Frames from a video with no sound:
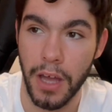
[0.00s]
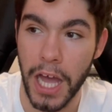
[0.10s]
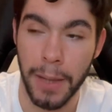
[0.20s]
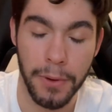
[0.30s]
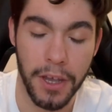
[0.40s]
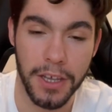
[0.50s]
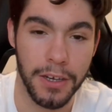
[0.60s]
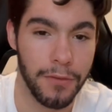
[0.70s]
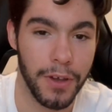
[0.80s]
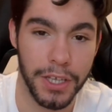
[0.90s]
I'm not
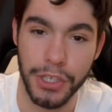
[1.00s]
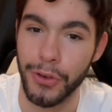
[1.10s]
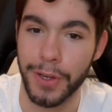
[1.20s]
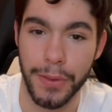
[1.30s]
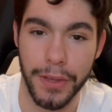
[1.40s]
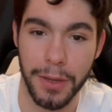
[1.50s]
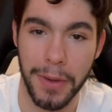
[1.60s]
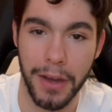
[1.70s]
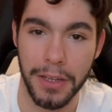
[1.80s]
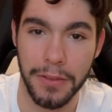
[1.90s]
gonna fucking do anything
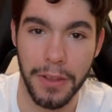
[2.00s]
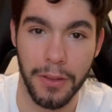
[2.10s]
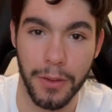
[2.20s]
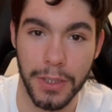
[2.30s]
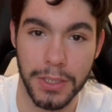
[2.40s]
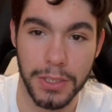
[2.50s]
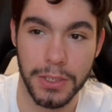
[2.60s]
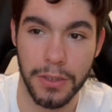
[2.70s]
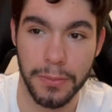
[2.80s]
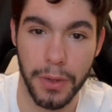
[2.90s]
about it. They literally just
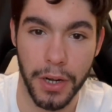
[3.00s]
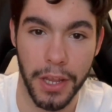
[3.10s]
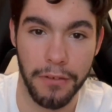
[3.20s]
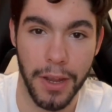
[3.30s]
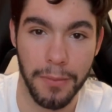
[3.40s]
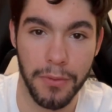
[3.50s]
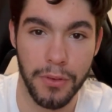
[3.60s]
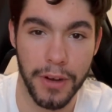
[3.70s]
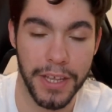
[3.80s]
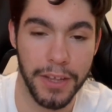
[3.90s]
started barking right
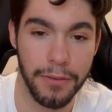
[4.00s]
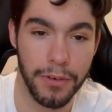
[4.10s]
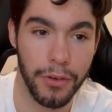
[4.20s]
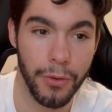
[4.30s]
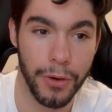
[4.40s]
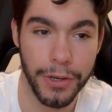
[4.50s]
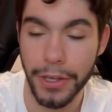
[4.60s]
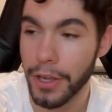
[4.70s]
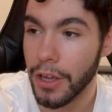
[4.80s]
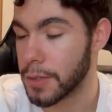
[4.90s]
before I hit record.
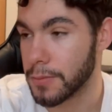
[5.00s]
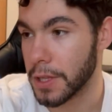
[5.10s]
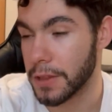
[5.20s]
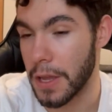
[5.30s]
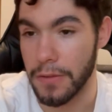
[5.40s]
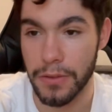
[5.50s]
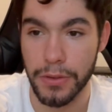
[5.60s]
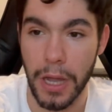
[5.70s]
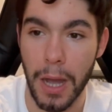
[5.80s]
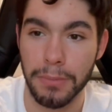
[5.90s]
Seems like they've
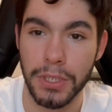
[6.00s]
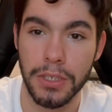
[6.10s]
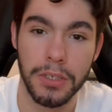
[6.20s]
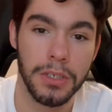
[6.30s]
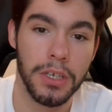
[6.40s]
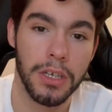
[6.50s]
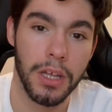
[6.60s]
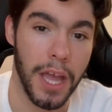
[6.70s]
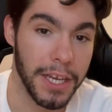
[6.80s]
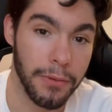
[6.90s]
stopped.
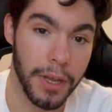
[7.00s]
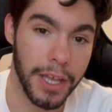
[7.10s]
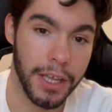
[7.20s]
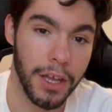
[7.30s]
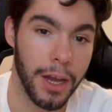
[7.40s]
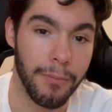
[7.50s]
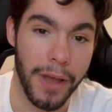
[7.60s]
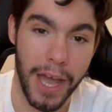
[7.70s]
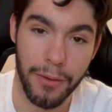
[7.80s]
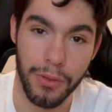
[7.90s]
Anyway, I'm
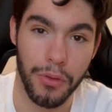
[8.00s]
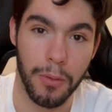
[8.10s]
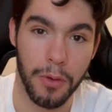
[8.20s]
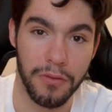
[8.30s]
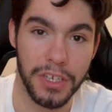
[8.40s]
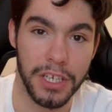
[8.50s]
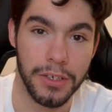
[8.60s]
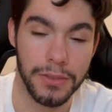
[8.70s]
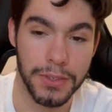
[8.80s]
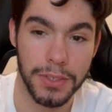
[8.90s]
back with normal
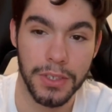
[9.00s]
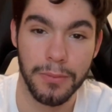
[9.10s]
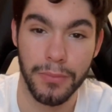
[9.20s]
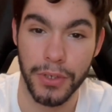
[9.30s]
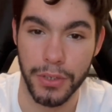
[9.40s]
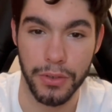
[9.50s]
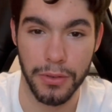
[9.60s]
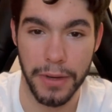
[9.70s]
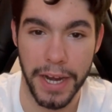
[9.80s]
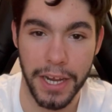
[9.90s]
videos. Pretty
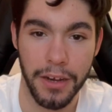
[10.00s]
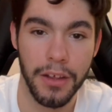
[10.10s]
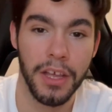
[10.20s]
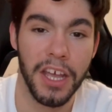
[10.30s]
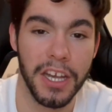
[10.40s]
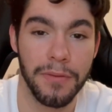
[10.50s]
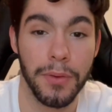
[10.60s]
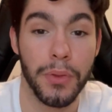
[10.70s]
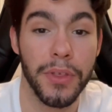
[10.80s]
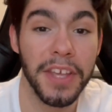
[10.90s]
cool, right? And if
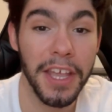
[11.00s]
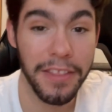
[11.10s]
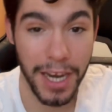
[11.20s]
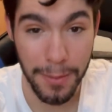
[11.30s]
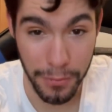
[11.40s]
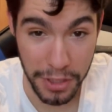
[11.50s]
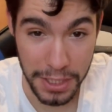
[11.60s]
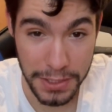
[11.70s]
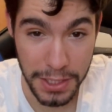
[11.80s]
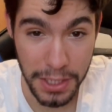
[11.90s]
you were thinking that I'm
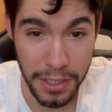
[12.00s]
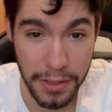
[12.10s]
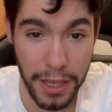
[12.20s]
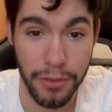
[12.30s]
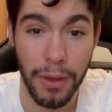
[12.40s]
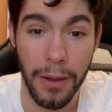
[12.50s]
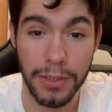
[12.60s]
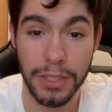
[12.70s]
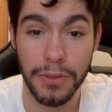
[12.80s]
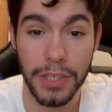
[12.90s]
lazy, that's why I
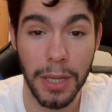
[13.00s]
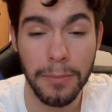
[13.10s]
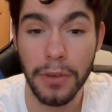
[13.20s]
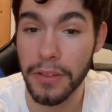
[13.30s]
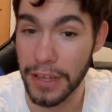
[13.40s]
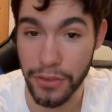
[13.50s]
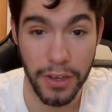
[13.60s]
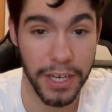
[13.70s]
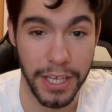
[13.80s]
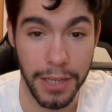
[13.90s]
wasn't doing them, that's
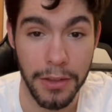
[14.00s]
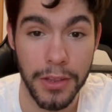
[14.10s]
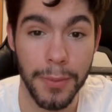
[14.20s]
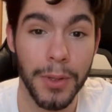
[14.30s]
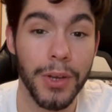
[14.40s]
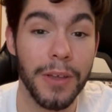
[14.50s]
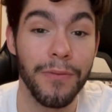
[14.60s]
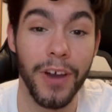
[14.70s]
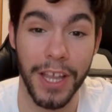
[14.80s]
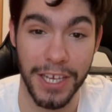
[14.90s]
not it. Someone literally
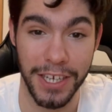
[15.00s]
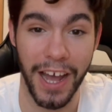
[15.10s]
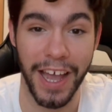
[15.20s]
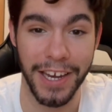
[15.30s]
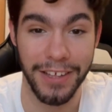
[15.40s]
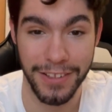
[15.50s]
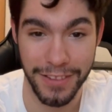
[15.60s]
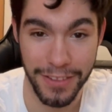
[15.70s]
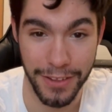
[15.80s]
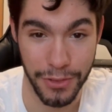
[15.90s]
fucking died
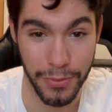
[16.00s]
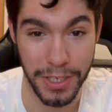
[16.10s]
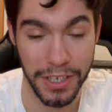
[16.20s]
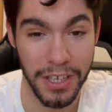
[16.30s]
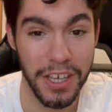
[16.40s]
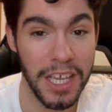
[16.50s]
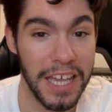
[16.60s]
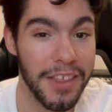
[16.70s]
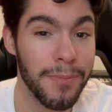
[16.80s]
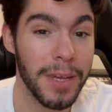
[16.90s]
this week.
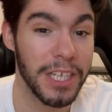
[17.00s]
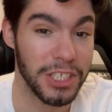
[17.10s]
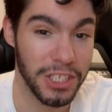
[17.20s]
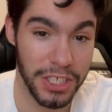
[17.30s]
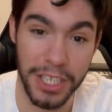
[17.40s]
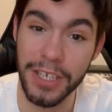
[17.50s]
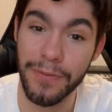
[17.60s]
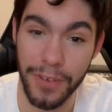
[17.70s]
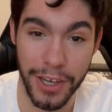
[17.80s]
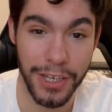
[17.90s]
It's been a shitty
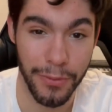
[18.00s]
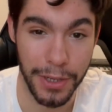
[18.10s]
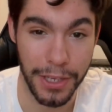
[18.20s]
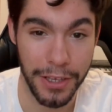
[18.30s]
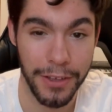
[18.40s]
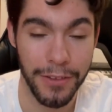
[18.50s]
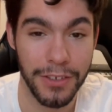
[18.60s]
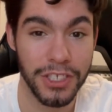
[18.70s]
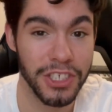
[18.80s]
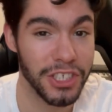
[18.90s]
fucking week.
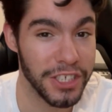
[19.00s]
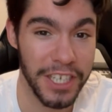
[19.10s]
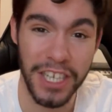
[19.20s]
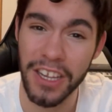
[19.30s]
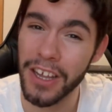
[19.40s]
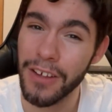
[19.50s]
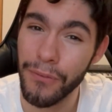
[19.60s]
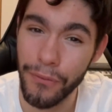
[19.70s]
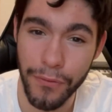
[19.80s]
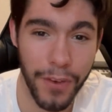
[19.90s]
Shitty
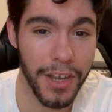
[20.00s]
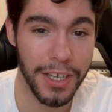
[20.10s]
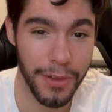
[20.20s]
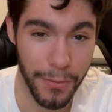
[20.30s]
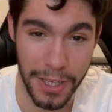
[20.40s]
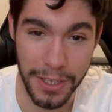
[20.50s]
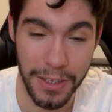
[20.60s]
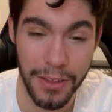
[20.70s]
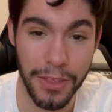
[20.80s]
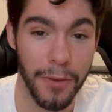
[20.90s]
fucking
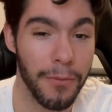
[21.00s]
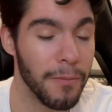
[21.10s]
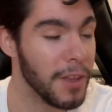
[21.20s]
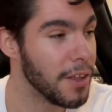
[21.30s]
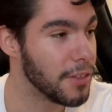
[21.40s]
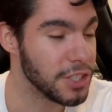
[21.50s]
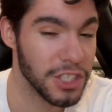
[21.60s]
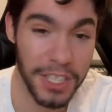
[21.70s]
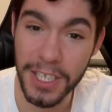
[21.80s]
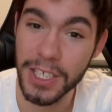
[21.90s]
week. The the
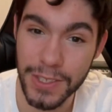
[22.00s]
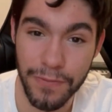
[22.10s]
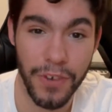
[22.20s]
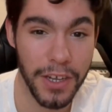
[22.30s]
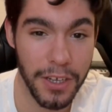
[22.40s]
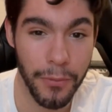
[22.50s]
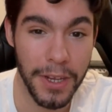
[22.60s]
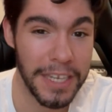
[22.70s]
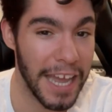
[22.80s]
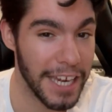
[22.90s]
shittiest fucking
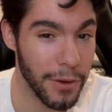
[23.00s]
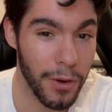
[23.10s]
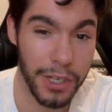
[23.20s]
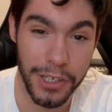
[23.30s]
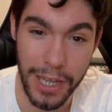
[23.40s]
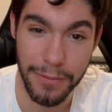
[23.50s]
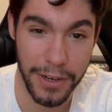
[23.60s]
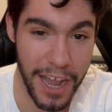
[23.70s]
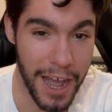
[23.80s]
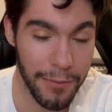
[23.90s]
week anyone could
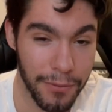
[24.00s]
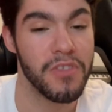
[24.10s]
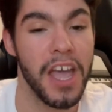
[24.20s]
ever have.